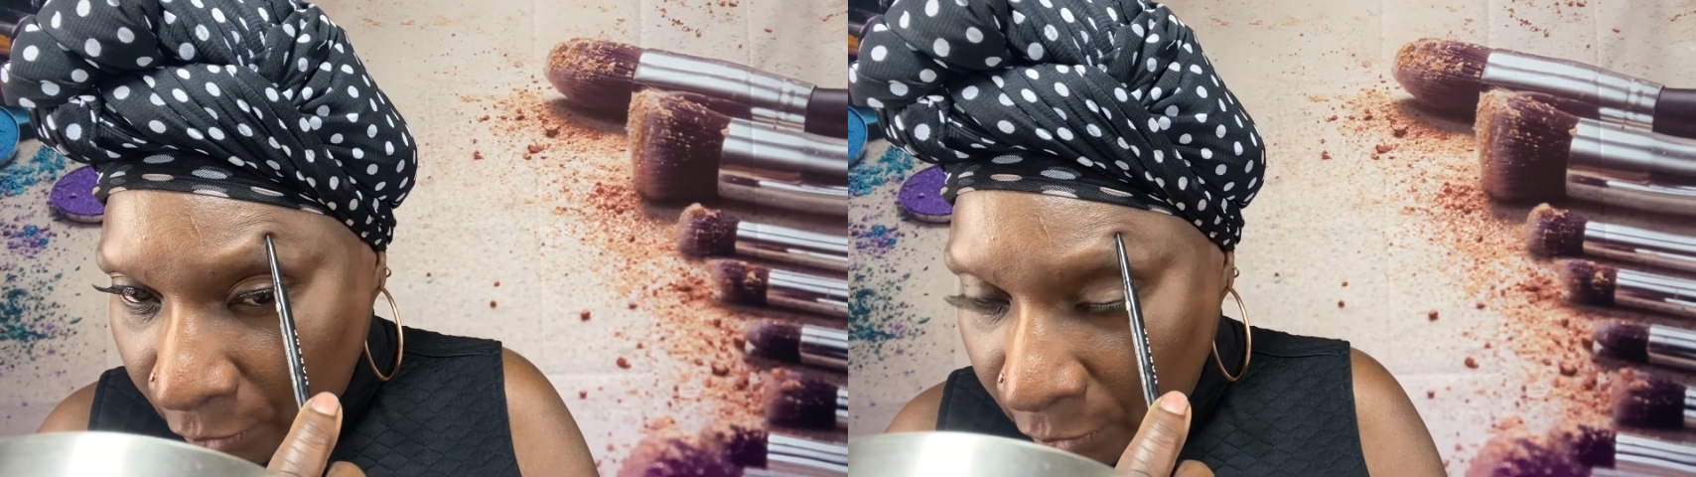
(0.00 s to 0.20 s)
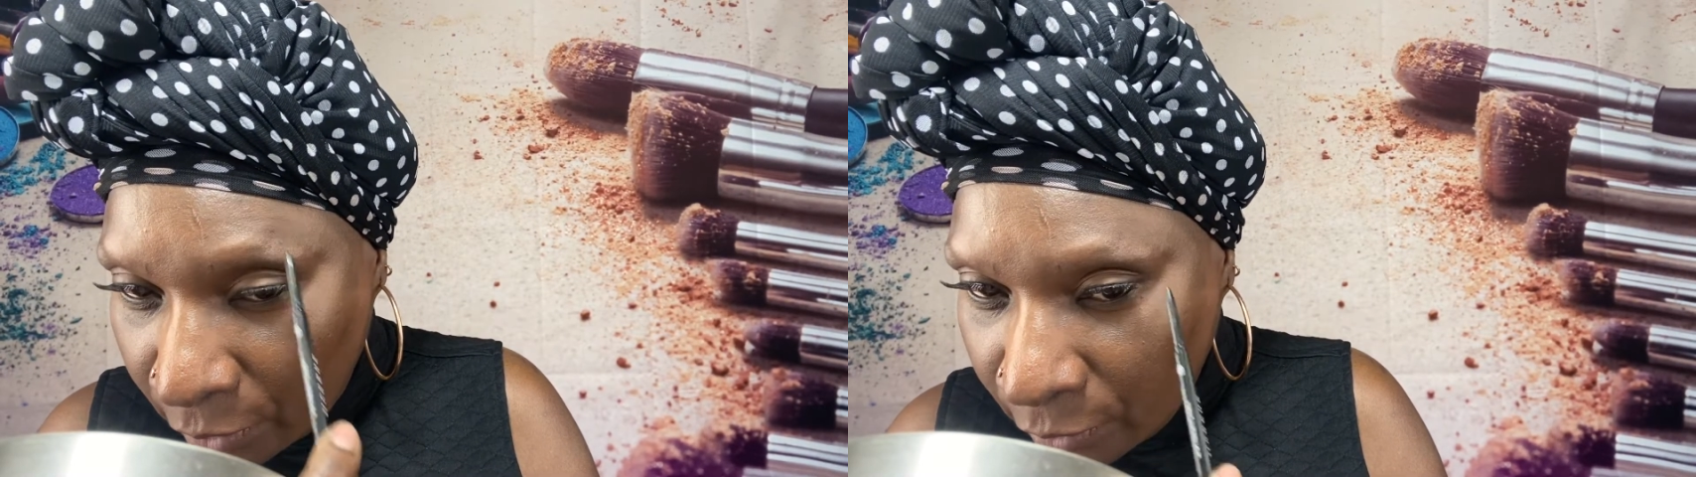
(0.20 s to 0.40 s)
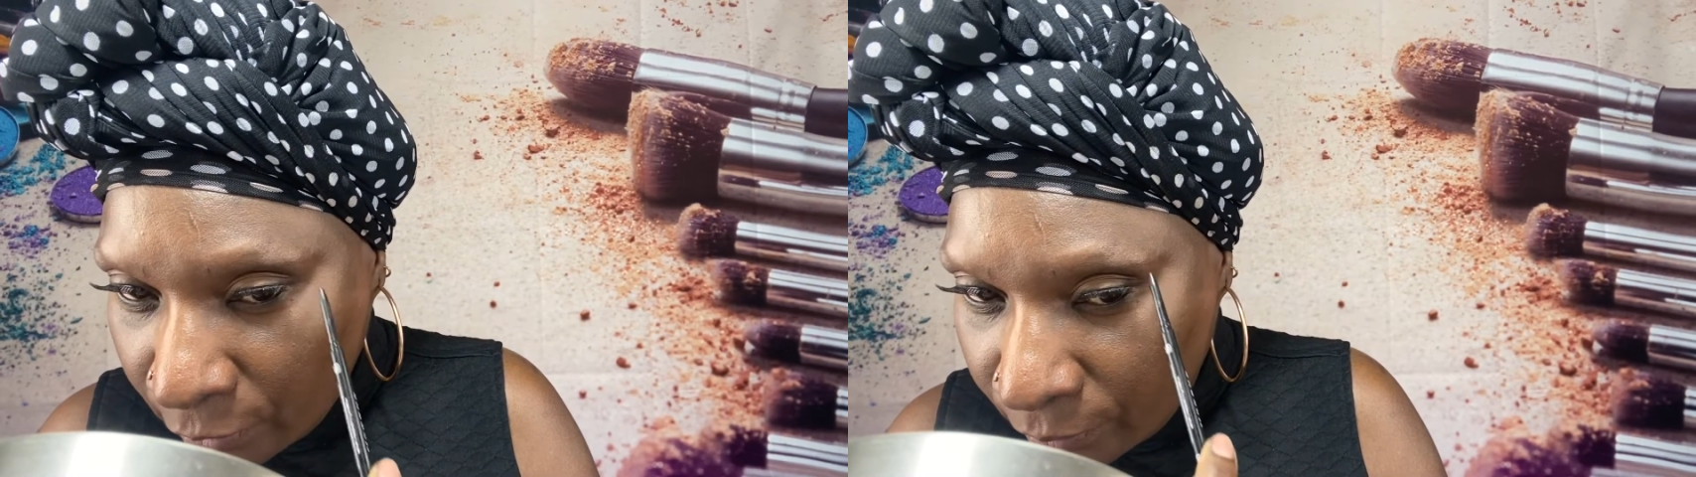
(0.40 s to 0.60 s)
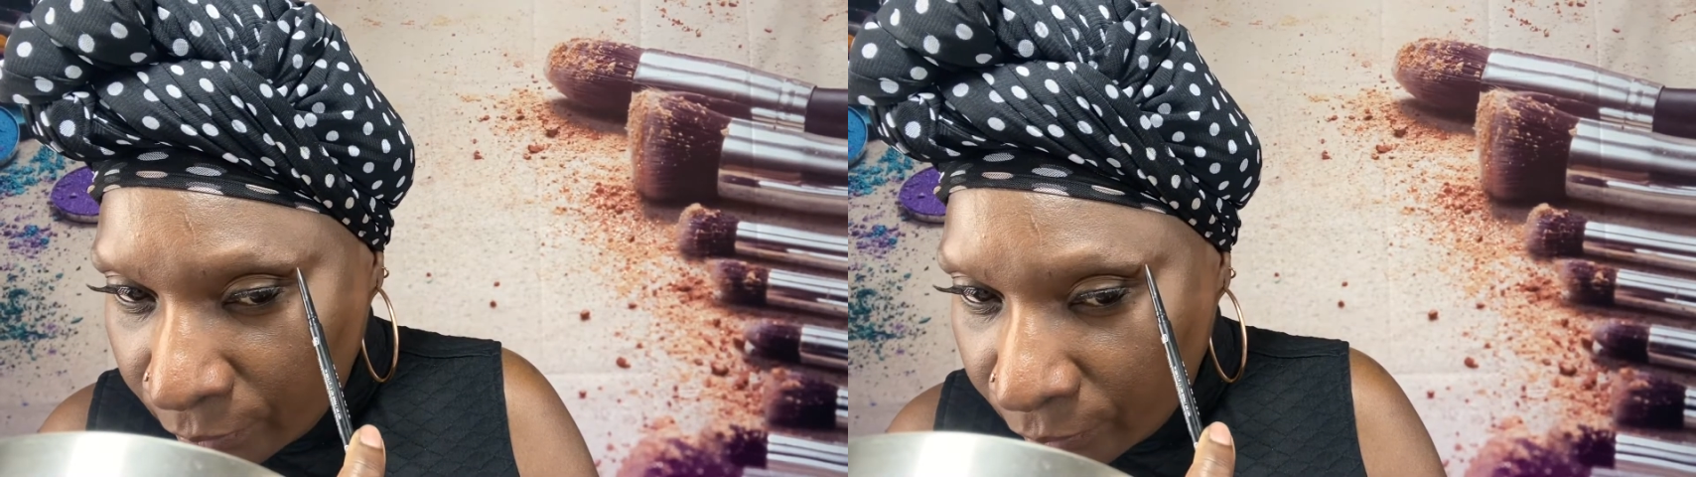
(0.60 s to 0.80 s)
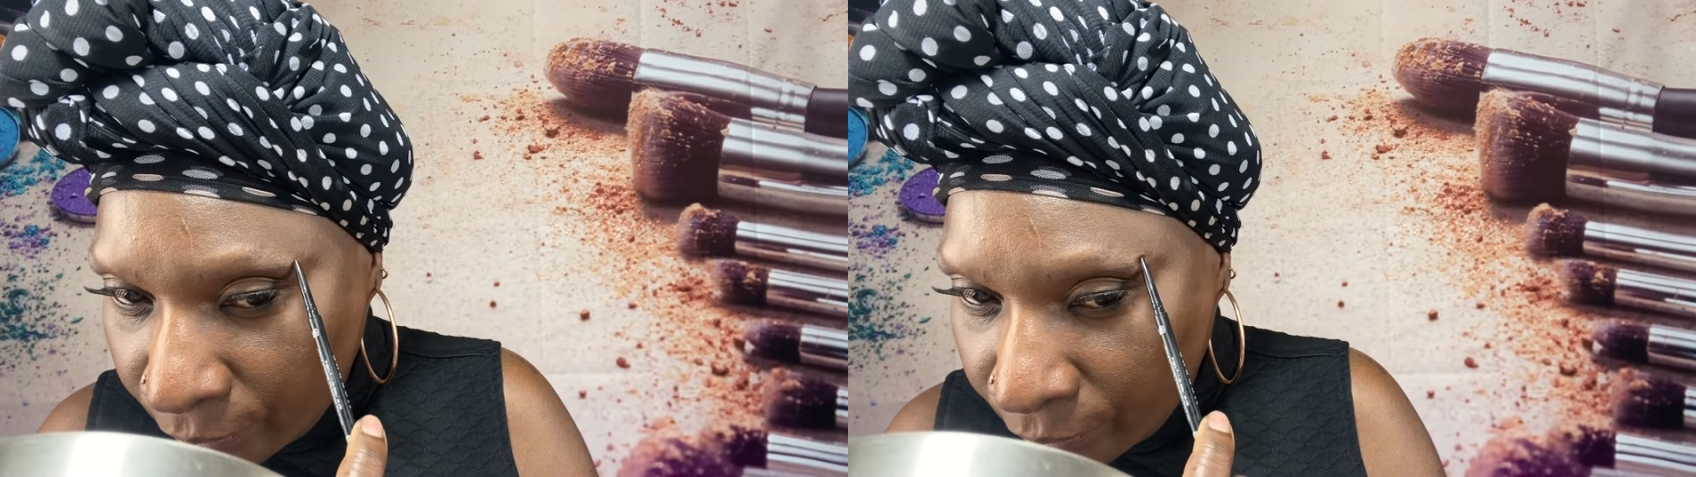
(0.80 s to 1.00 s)
here,
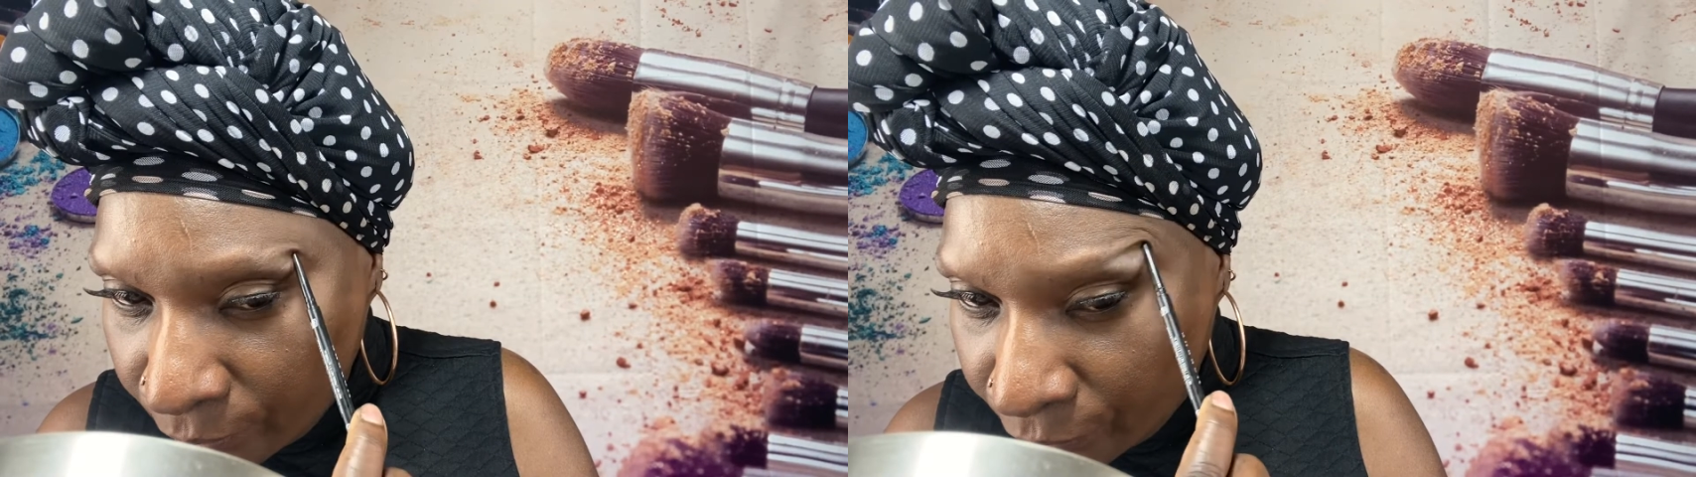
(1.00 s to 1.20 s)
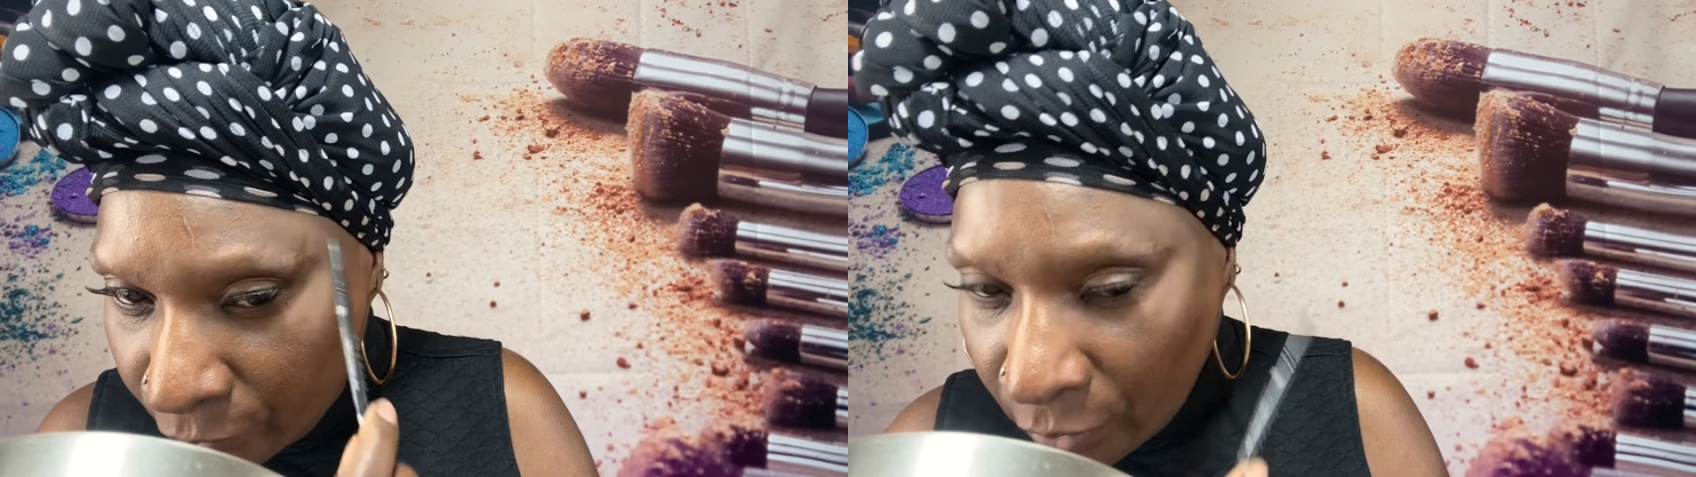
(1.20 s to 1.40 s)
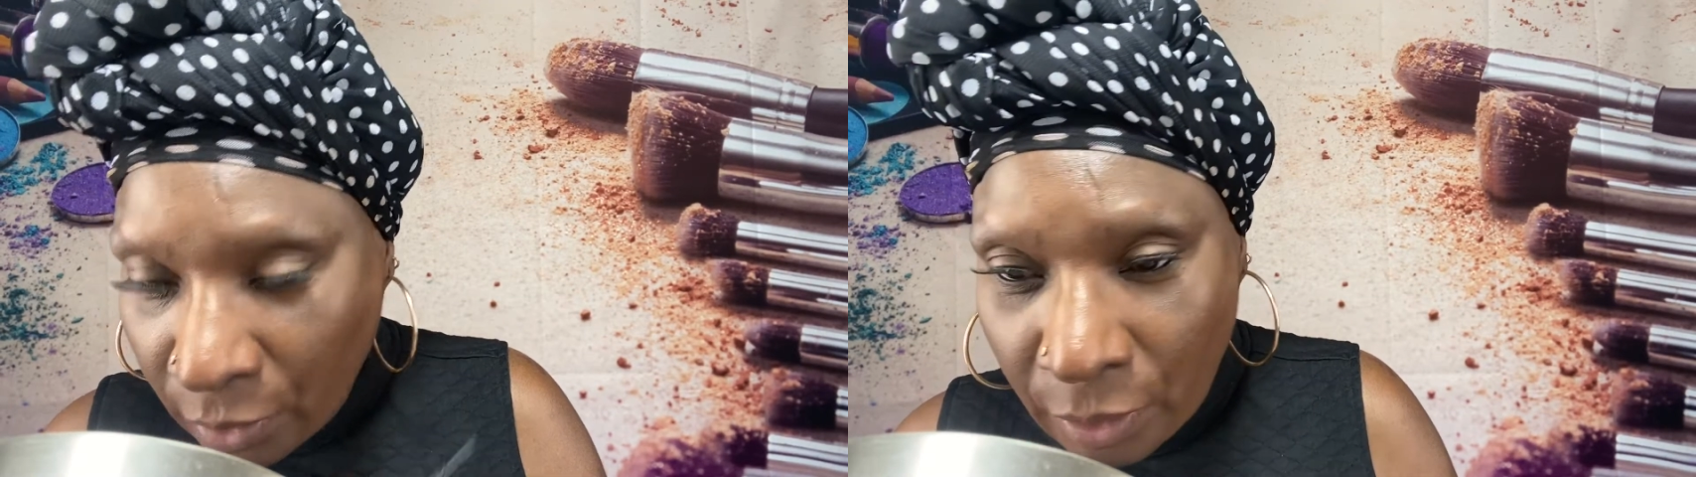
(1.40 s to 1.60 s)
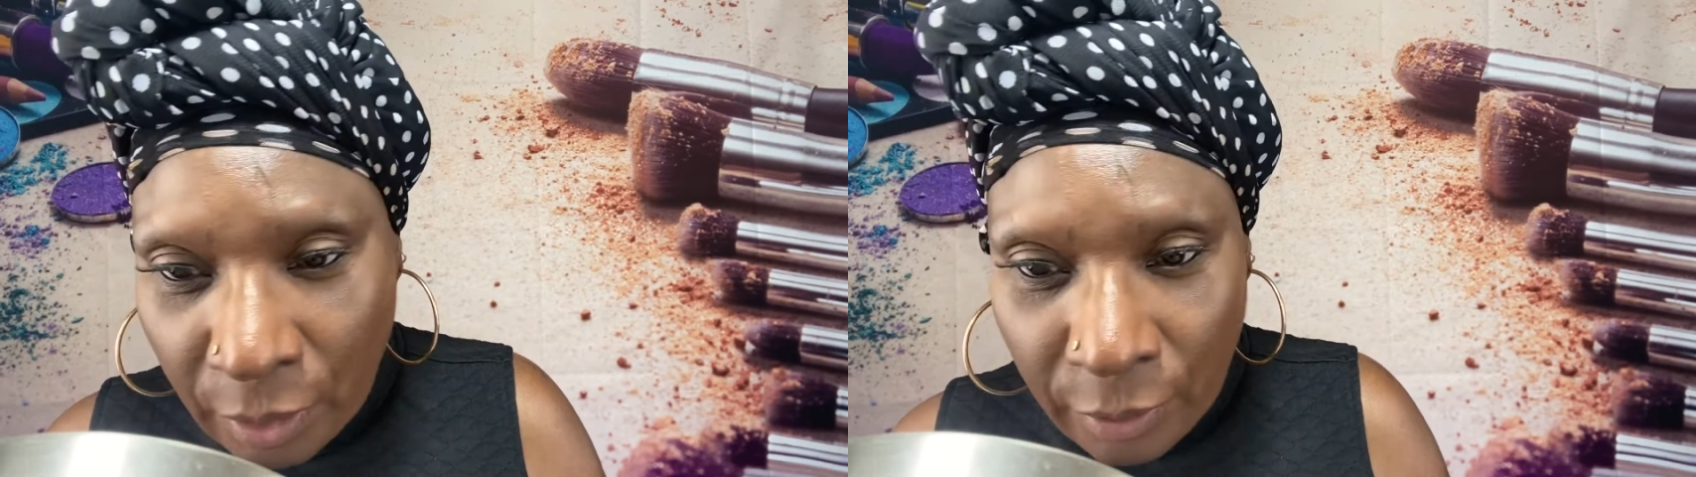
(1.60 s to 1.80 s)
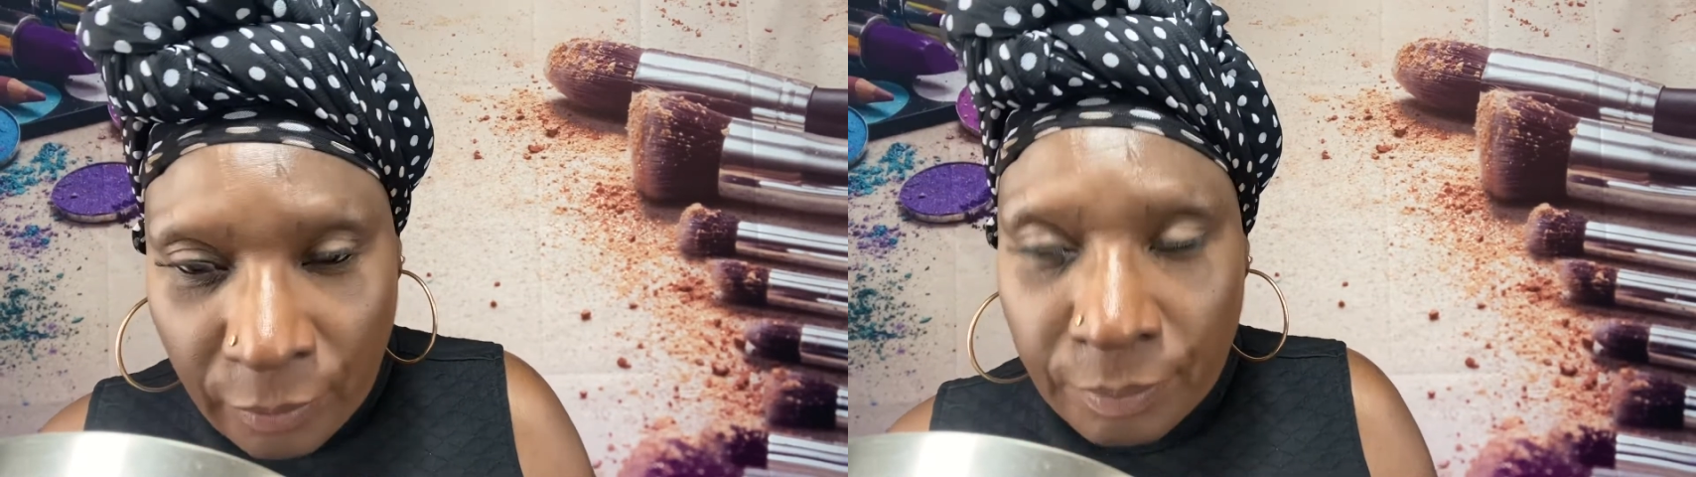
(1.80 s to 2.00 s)
and
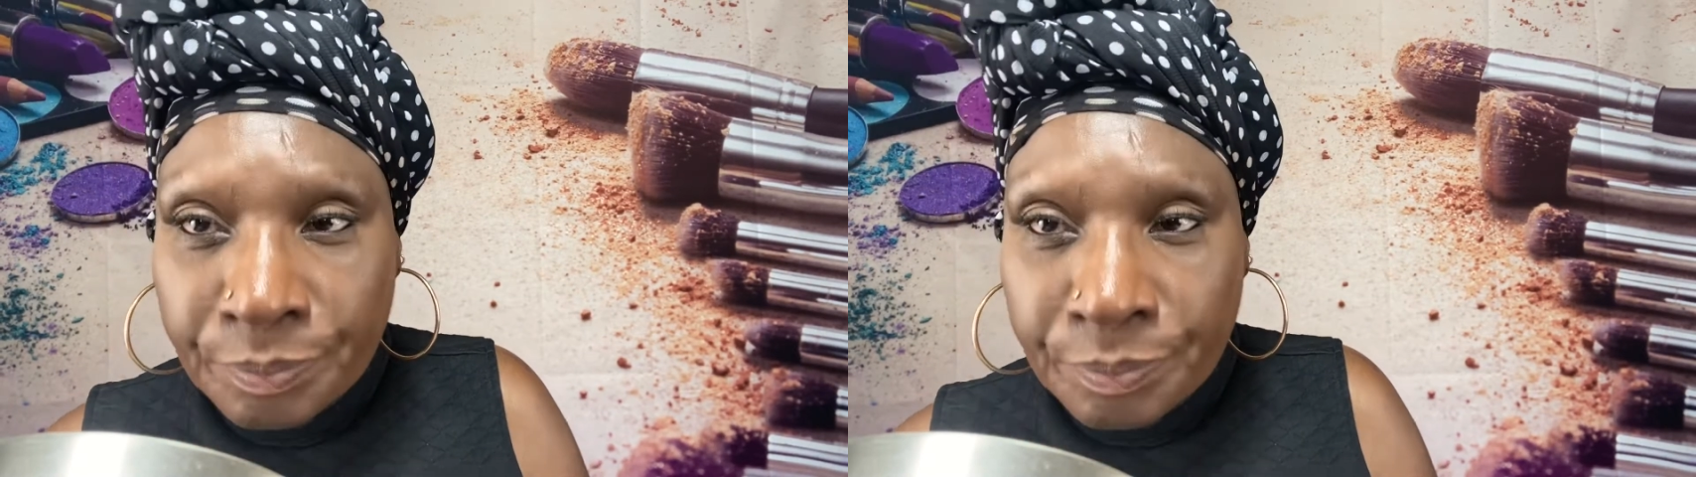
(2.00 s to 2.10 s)
here.